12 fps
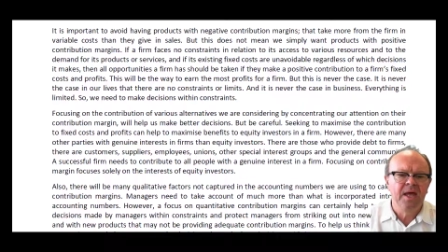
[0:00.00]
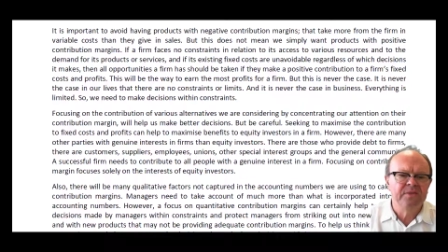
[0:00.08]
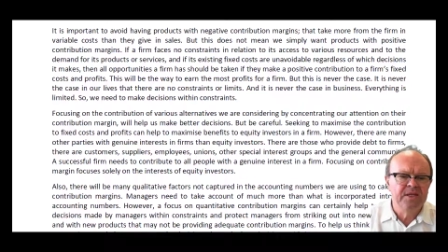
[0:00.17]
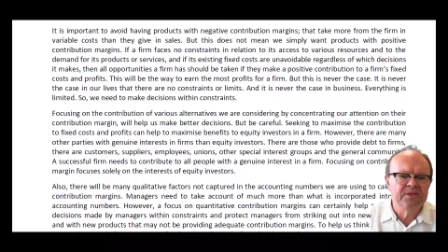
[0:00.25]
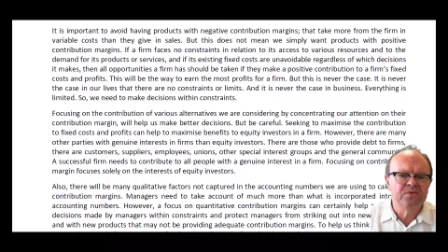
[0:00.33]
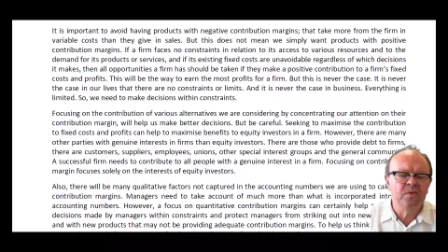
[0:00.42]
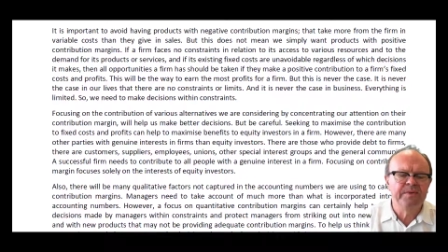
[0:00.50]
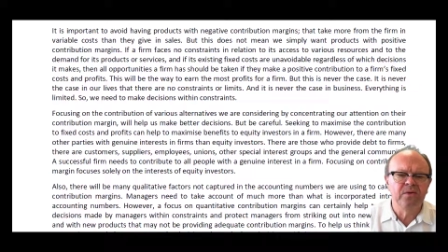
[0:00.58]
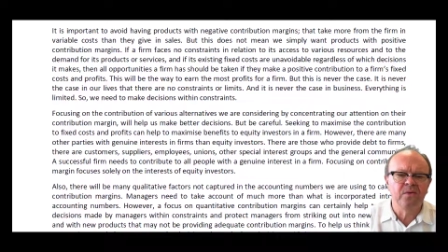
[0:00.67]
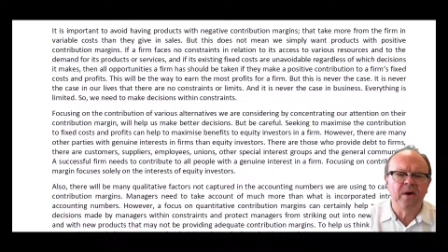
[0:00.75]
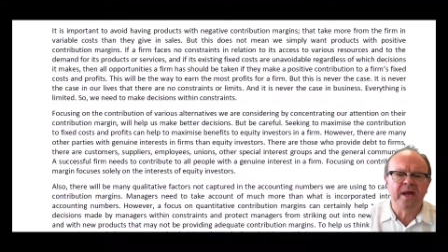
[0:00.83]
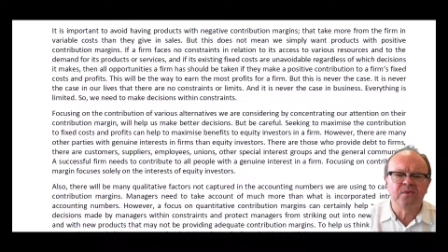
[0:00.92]
This will be
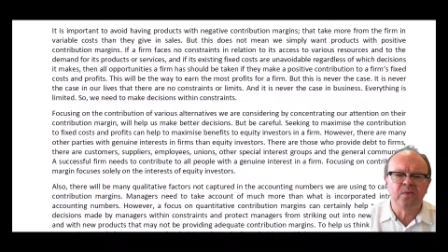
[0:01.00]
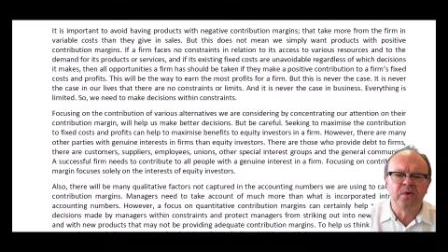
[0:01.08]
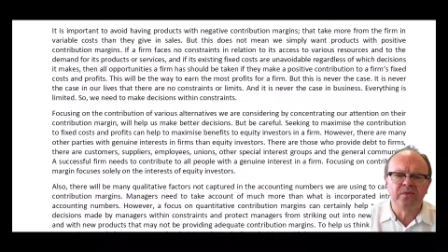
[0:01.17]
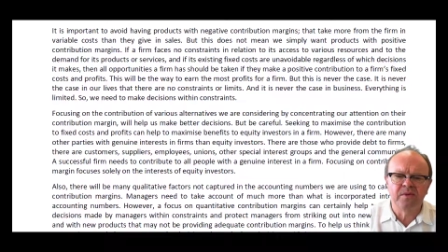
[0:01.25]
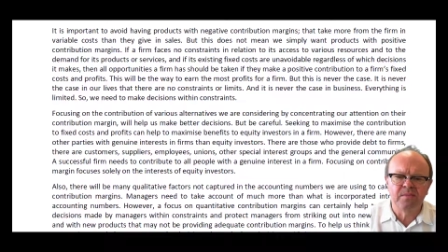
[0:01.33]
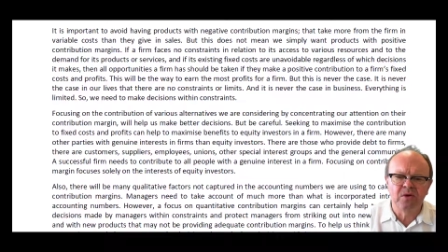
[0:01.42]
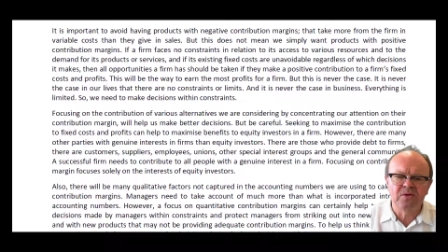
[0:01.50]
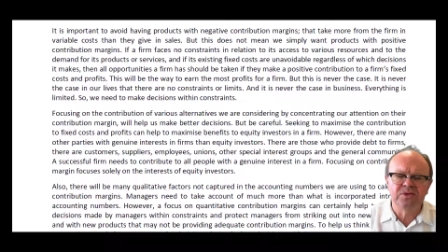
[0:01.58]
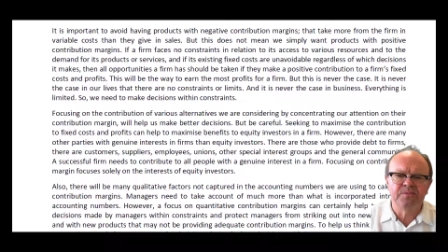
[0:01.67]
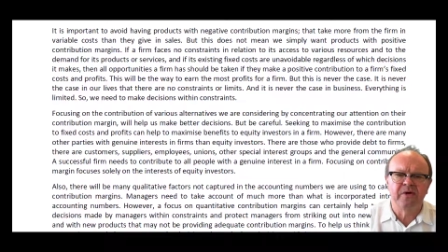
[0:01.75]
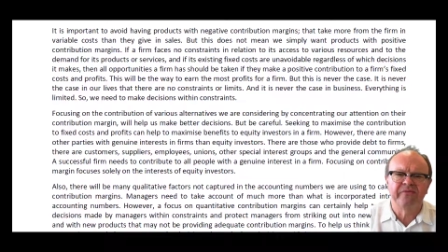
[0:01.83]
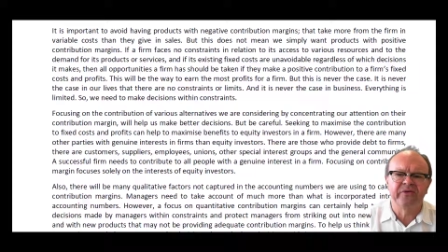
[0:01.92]
the way to earn the
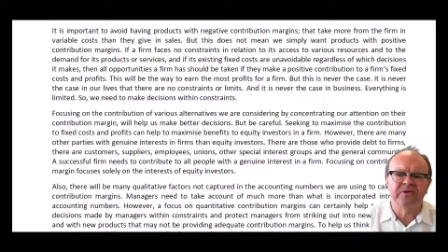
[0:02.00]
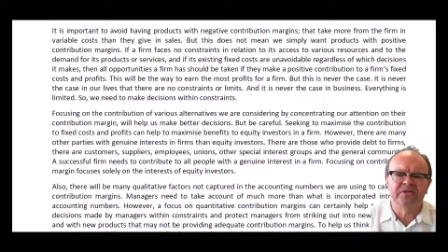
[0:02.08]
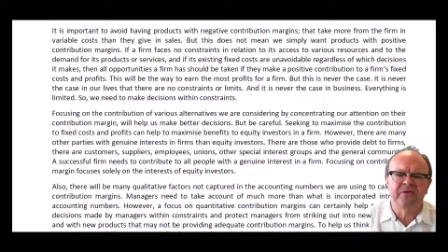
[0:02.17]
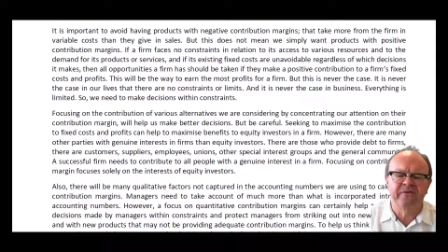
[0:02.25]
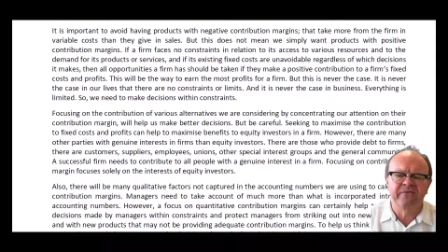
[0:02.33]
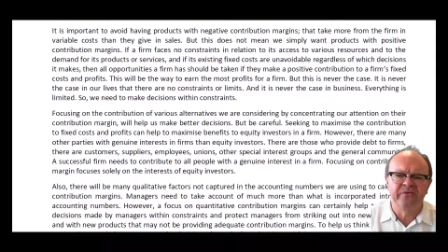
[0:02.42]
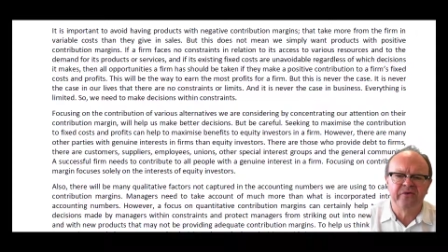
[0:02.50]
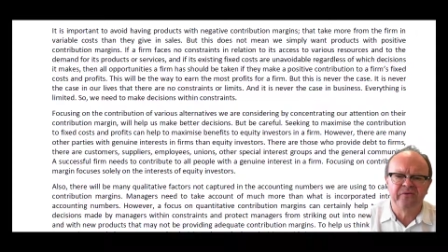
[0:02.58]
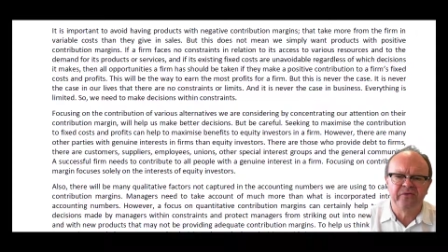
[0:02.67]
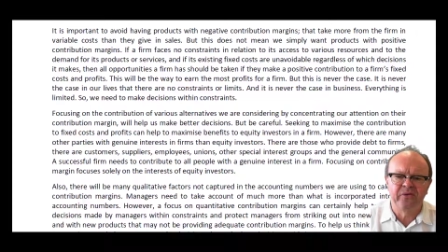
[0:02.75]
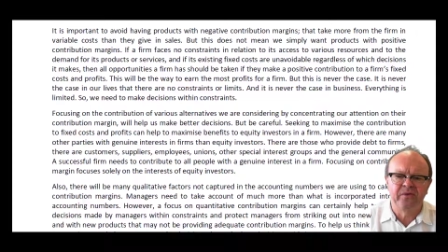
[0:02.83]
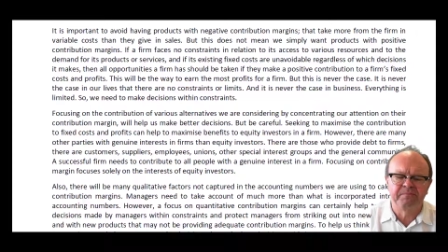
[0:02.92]
most profits for a
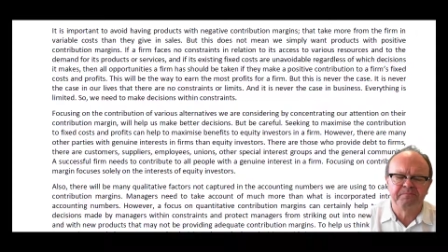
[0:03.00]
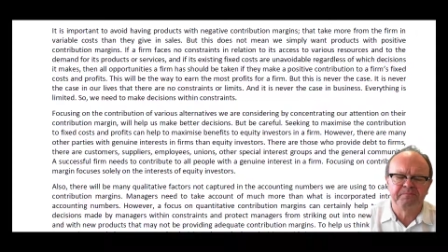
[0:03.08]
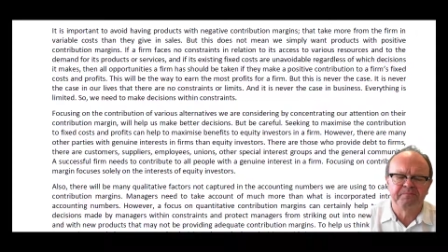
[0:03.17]
firm.